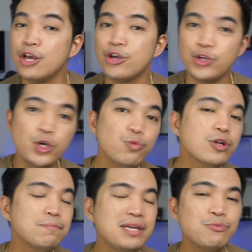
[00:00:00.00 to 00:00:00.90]
you will
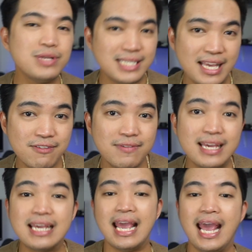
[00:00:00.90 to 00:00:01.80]
be receiving
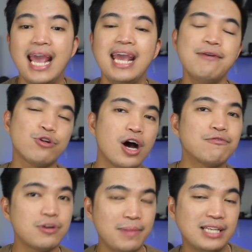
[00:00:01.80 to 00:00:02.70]
a
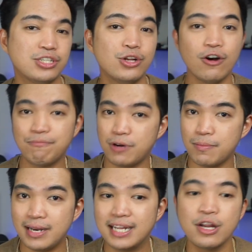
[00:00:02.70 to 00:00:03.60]
confirmation of
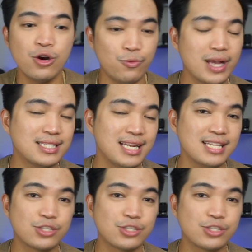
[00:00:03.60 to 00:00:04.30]
permanent residence,